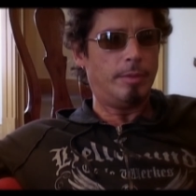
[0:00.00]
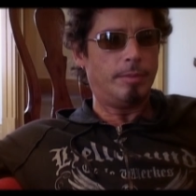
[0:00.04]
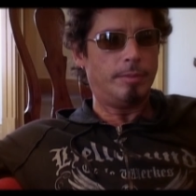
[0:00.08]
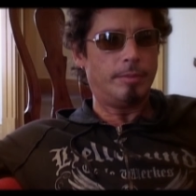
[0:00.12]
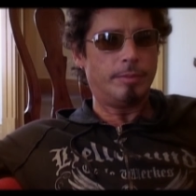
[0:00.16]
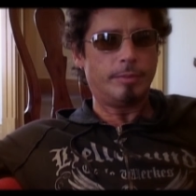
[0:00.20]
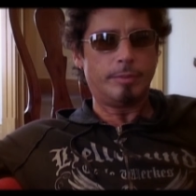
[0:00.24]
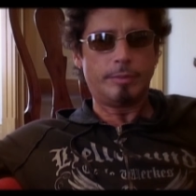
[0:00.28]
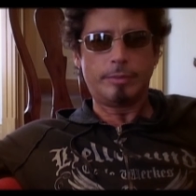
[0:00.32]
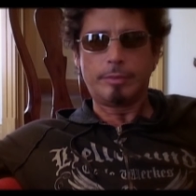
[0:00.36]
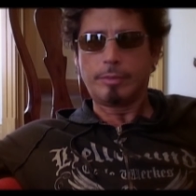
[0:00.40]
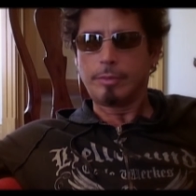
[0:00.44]
that
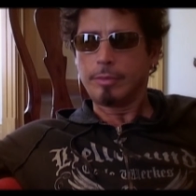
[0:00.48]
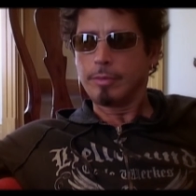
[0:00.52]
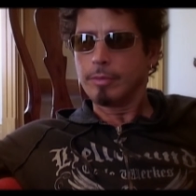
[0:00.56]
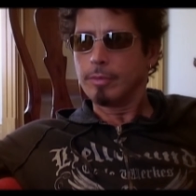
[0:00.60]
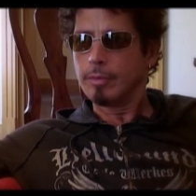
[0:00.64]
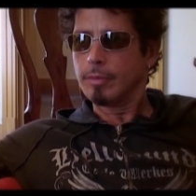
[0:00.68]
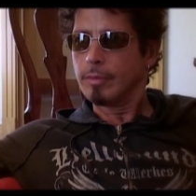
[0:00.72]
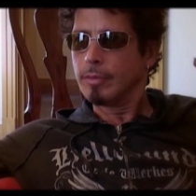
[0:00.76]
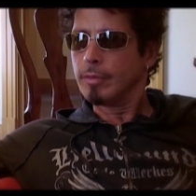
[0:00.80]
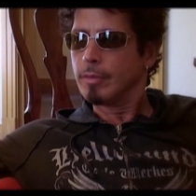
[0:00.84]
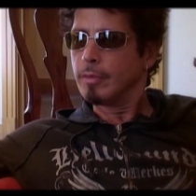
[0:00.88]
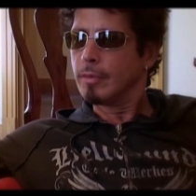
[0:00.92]
that you had
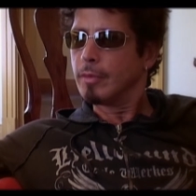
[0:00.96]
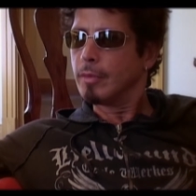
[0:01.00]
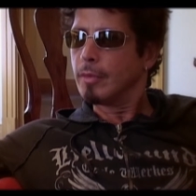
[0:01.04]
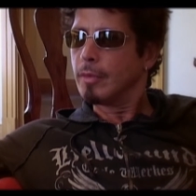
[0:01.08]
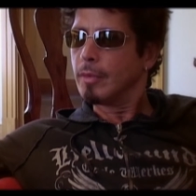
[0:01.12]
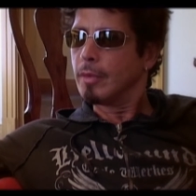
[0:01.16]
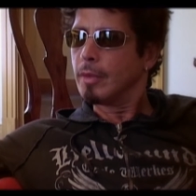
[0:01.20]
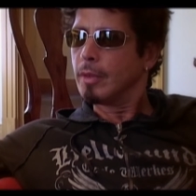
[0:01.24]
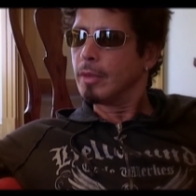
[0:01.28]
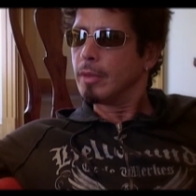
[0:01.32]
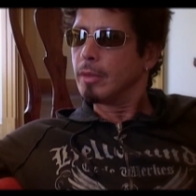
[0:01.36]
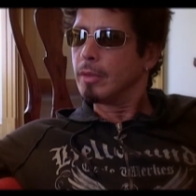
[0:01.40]
so much
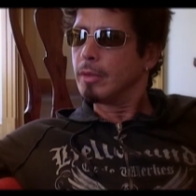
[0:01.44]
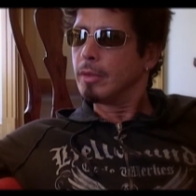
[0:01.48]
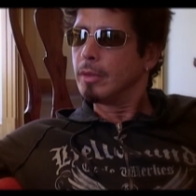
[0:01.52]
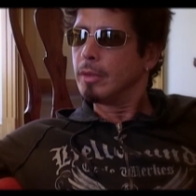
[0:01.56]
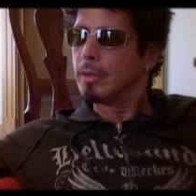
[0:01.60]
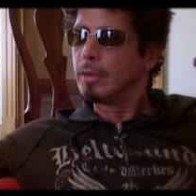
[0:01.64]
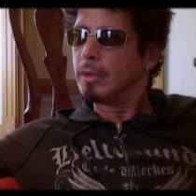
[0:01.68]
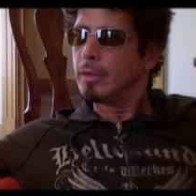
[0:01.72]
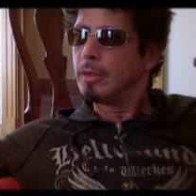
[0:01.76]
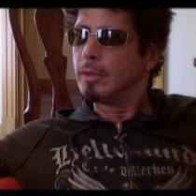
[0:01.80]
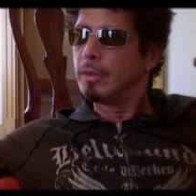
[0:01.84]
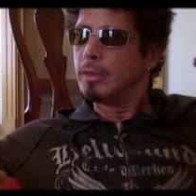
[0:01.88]
success with
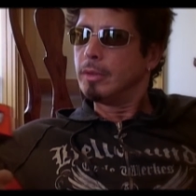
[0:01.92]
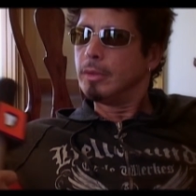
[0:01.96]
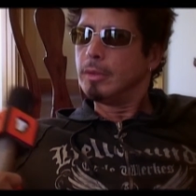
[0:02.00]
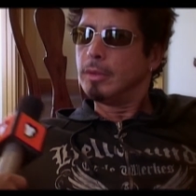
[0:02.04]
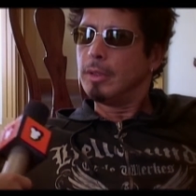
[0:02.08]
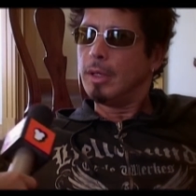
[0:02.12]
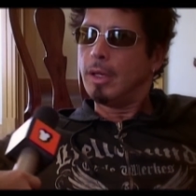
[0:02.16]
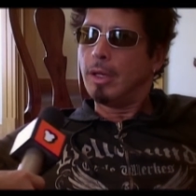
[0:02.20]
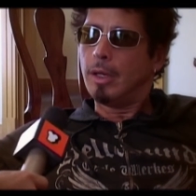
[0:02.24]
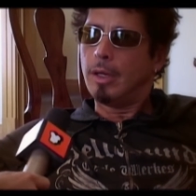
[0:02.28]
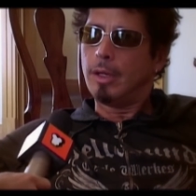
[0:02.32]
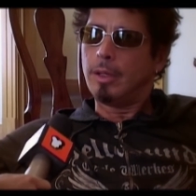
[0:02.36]
this band?
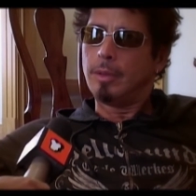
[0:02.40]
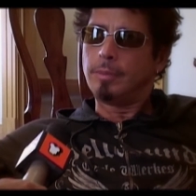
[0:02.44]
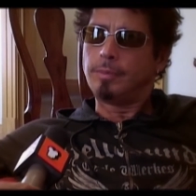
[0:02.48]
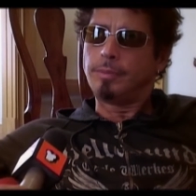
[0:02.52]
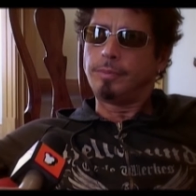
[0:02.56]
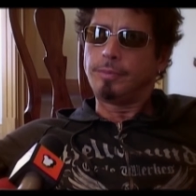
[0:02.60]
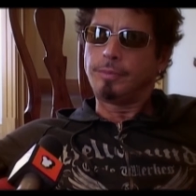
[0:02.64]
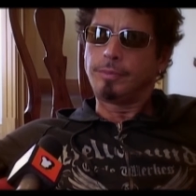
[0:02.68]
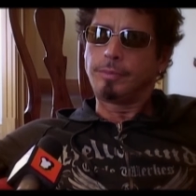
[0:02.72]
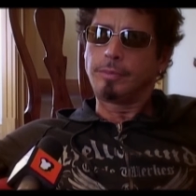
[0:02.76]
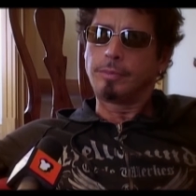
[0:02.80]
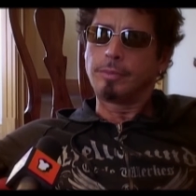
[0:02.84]

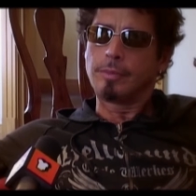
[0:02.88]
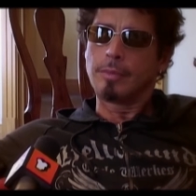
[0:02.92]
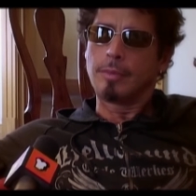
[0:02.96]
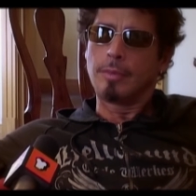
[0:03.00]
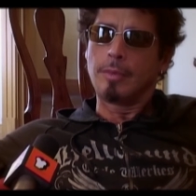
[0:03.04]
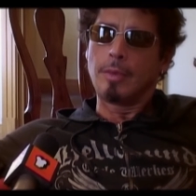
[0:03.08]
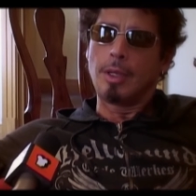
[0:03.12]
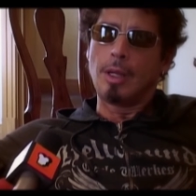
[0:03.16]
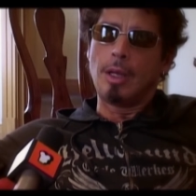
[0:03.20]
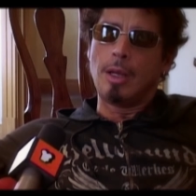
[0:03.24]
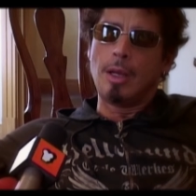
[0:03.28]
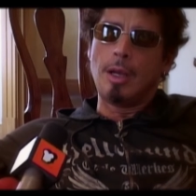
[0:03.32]
Um, in the
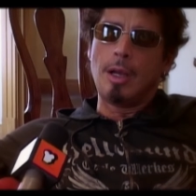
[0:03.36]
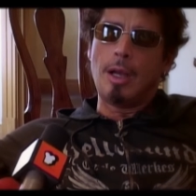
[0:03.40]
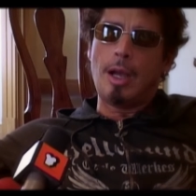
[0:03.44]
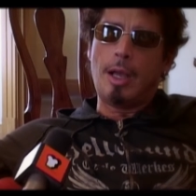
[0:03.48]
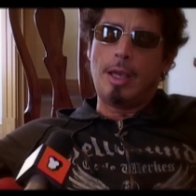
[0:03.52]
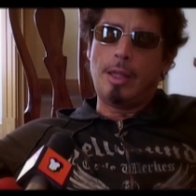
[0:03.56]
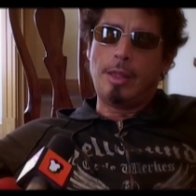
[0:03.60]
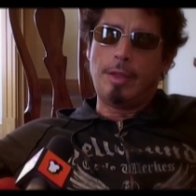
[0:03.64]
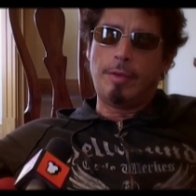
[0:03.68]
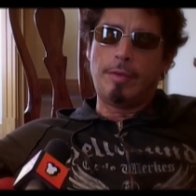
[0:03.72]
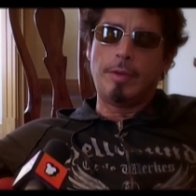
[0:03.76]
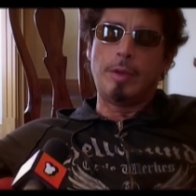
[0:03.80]
beginning.
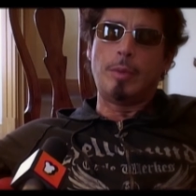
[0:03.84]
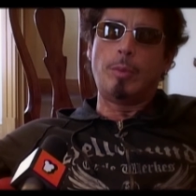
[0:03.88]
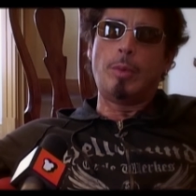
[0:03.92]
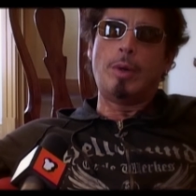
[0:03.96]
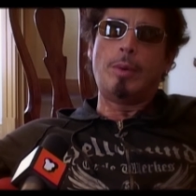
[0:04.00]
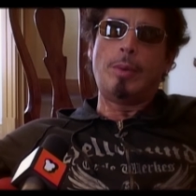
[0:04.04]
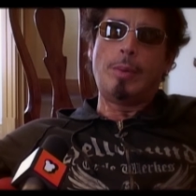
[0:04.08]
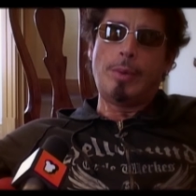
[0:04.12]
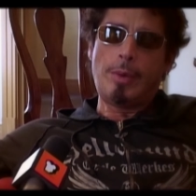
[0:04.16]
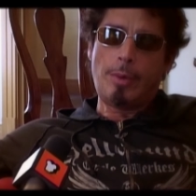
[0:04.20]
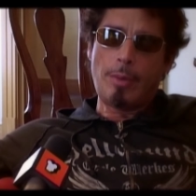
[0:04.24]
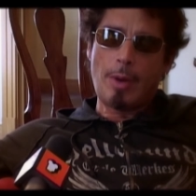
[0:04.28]
In the
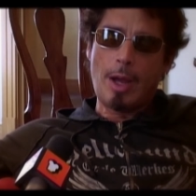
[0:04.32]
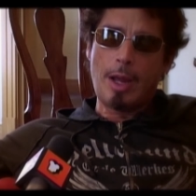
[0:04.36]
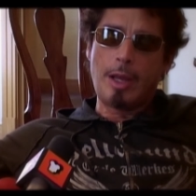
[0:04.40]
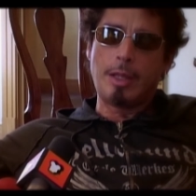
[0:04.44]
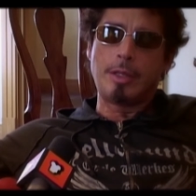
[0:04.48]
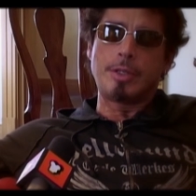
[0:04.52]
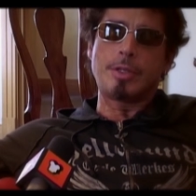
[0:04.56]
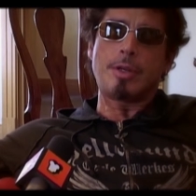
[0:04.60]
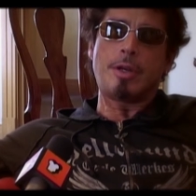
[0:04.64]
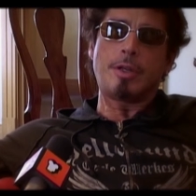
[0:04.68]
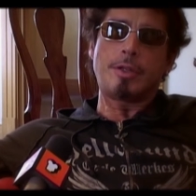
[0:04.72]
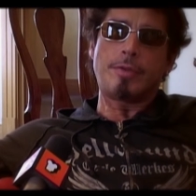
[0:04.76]
when we were
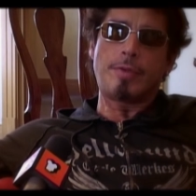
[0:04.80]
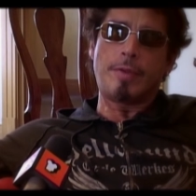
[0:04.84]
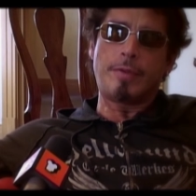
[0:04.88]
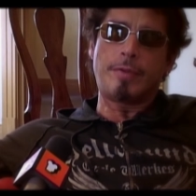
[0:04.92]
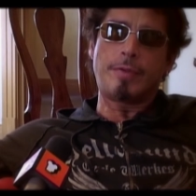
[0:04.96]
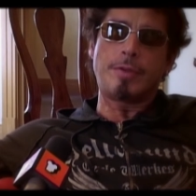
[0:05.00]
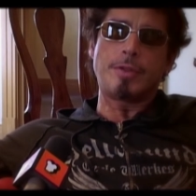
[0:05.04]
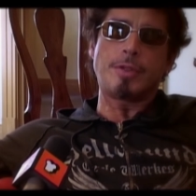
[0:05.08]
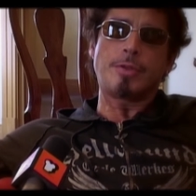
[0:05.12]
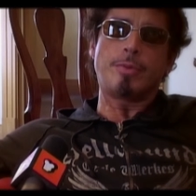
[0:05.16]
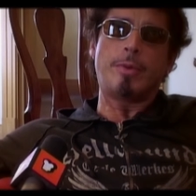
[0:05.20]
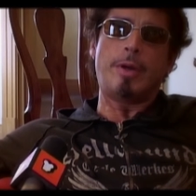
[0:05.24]
writing songs for the
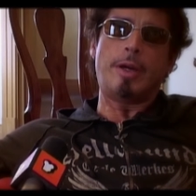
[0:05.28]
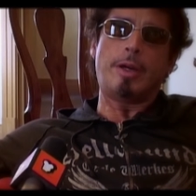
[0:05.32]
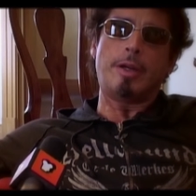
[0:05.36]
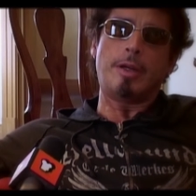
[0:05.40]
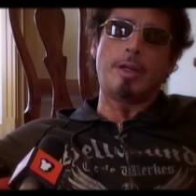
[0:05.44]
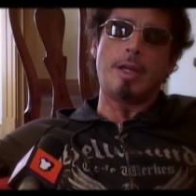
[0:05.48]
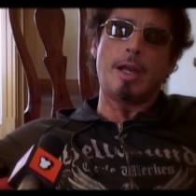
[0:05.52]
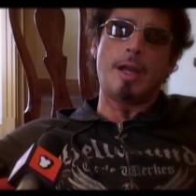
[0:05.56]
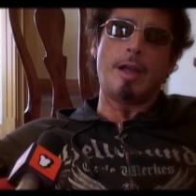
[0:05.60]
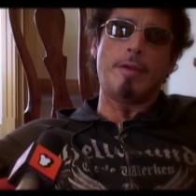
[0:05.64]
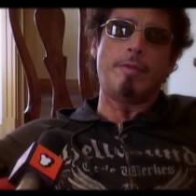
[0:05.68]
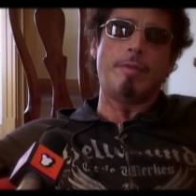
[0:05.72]
first record,
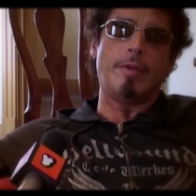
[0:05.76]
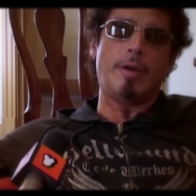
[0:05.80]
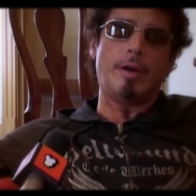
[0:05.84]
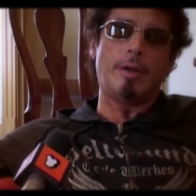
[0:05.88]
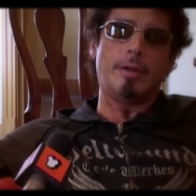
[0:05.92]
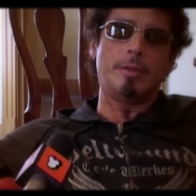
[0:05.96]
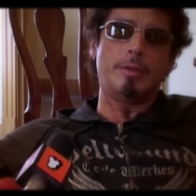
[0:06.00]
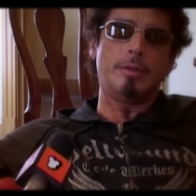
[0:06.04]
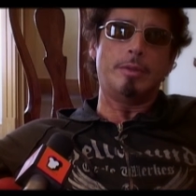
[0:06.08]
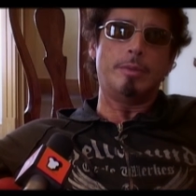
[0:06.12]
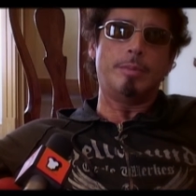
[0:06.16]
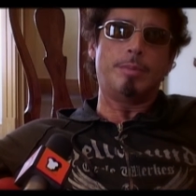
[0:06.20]
yeah, I
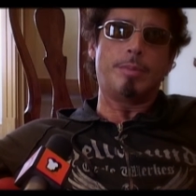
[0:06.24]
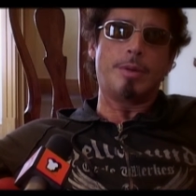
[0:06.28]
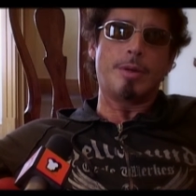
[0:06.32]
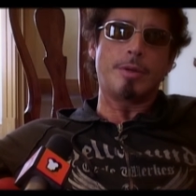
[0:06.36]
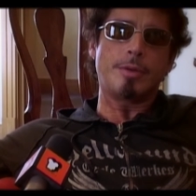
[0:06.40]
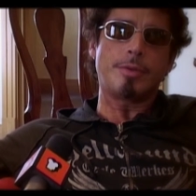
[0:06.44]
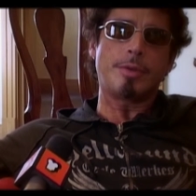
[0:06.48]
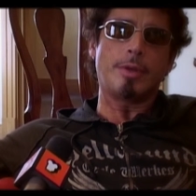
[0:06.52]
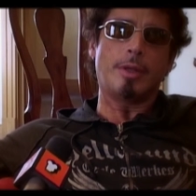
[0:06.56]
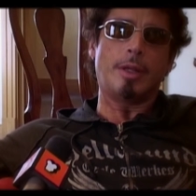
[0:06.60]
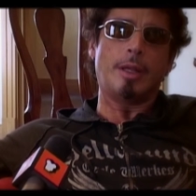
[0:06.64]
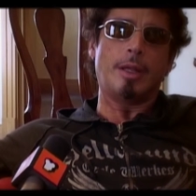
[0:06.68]
felt
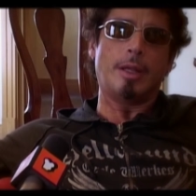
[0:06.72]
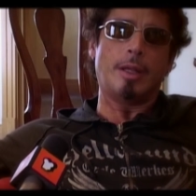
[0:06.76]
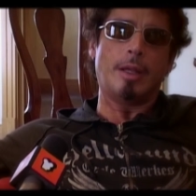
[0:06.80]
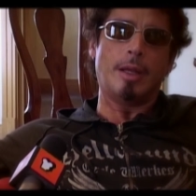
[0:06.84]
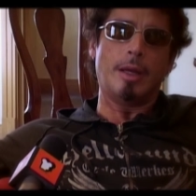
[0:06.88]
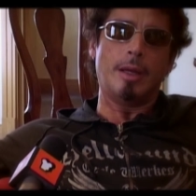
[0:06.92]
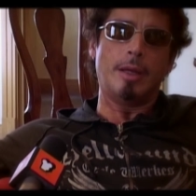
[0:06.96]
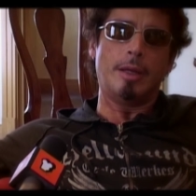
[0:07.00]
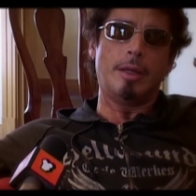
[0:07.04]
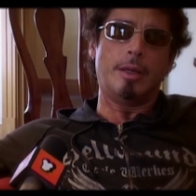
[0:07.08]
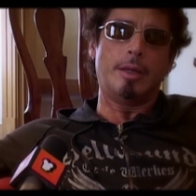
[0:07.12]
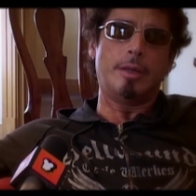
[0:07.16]
personally
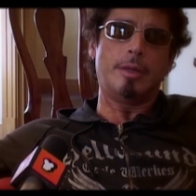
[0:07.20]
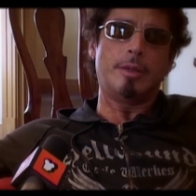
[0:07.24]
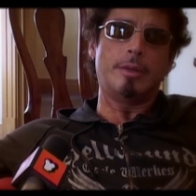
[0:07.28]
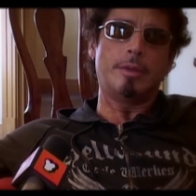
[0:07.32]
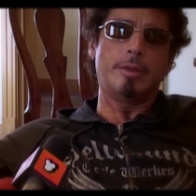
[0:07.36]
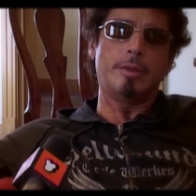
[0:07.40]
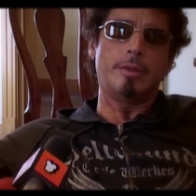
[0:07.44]
like